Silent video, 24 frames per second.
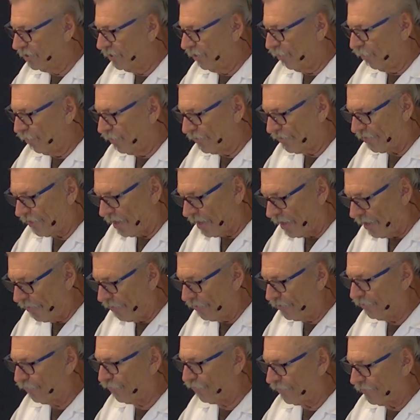with
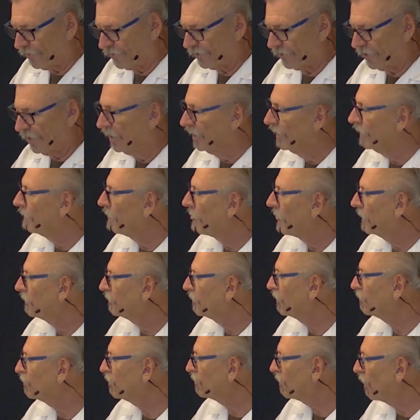others,
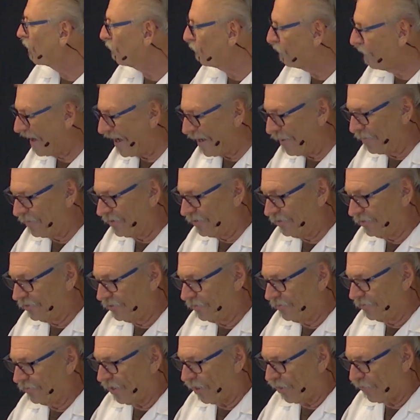such as our families,
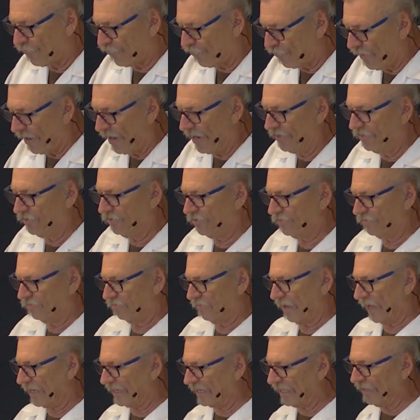our friends,
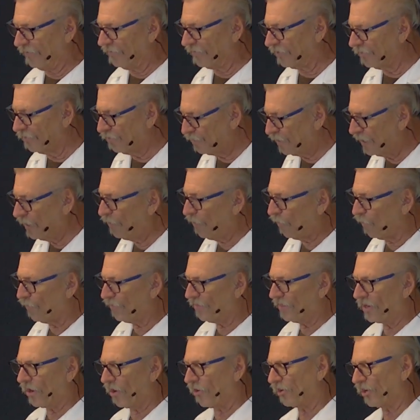and even people
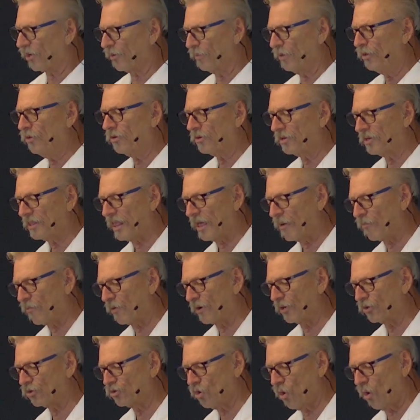within our community that
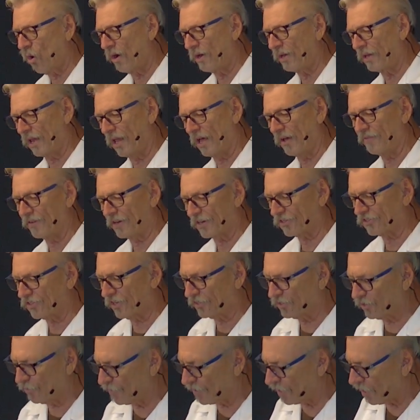bring joy, love, and a
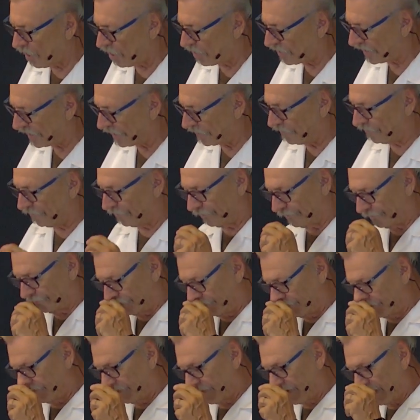sense of belonging.
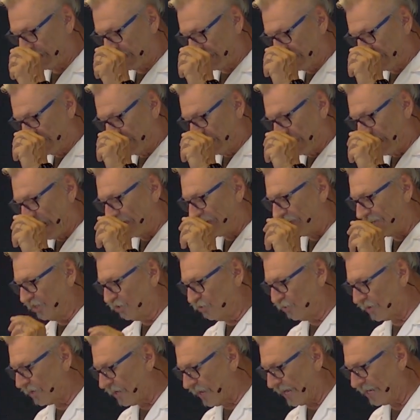And
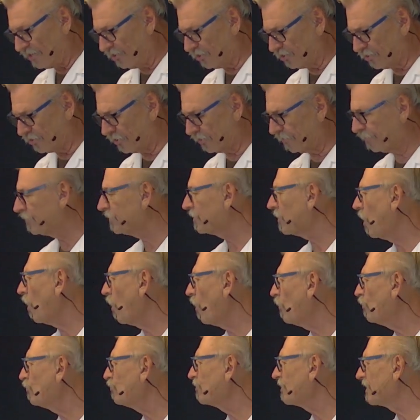these relationships
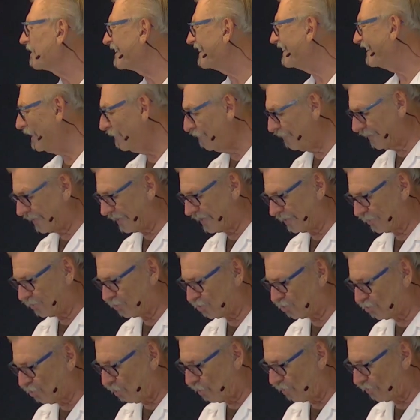are a significant
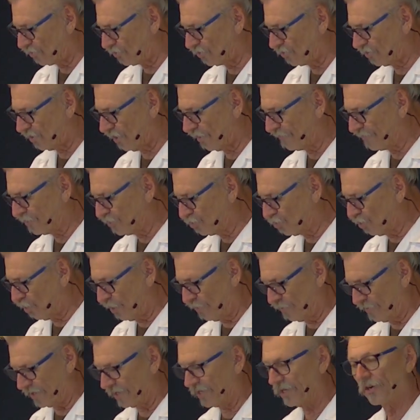source of
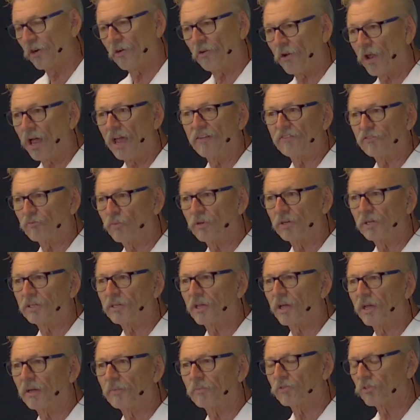enjoyment in our lives many
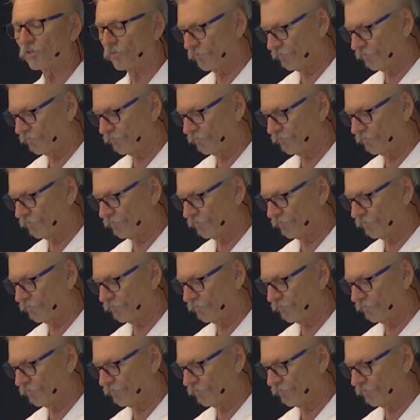times.